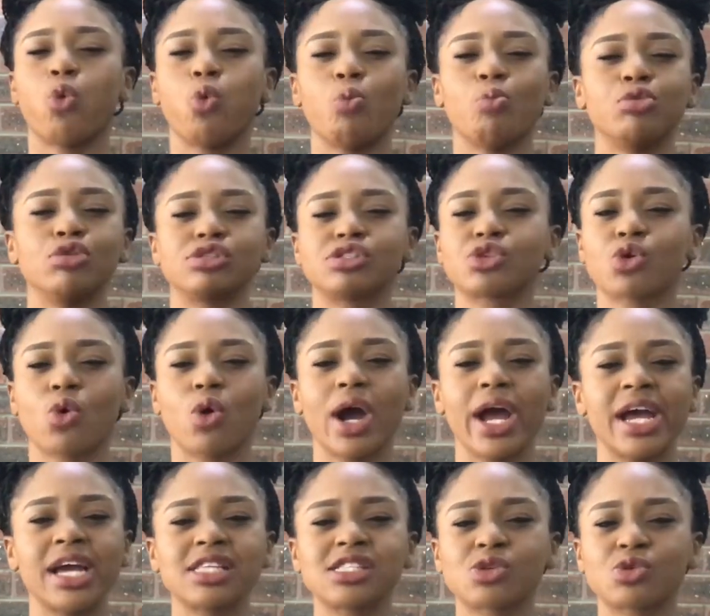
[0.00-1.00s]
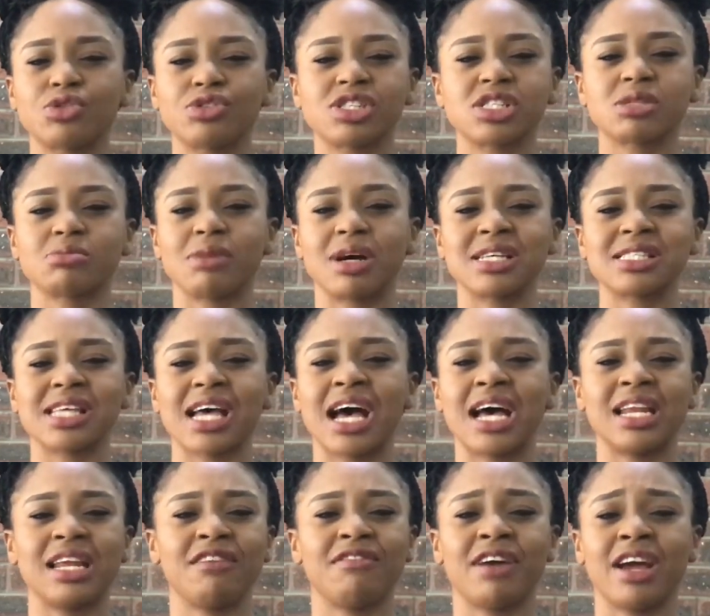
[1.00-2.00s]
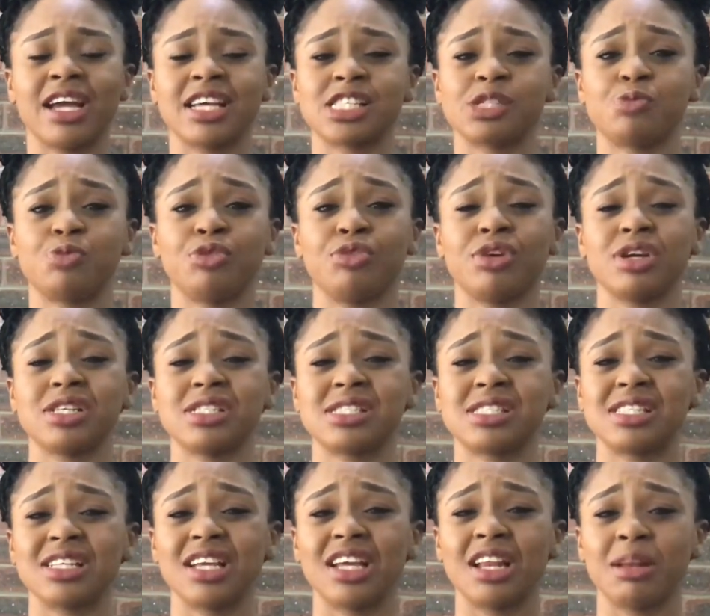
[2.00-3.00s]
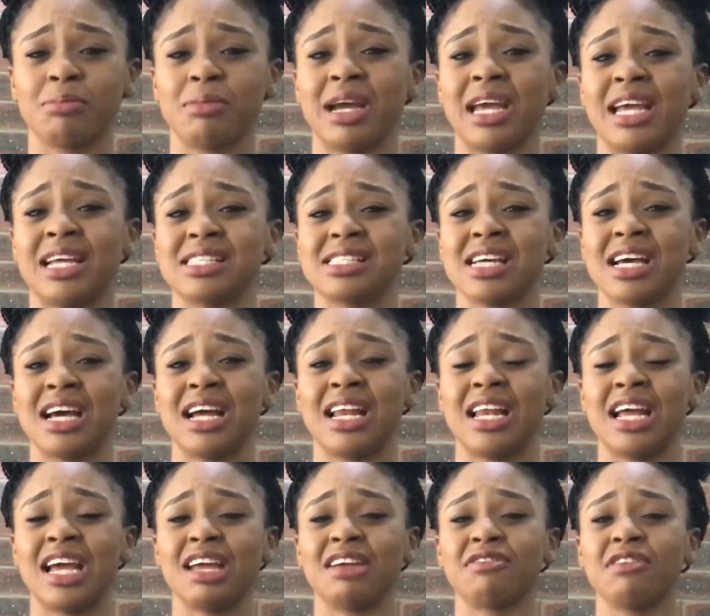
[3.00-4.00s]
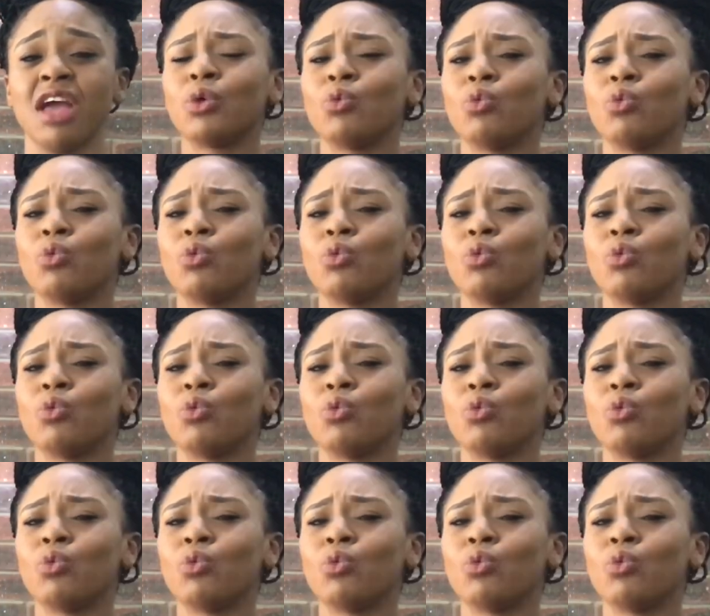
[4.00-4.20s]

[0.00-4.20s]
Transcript: most quiet Christmas I had ever experienced in my entire life.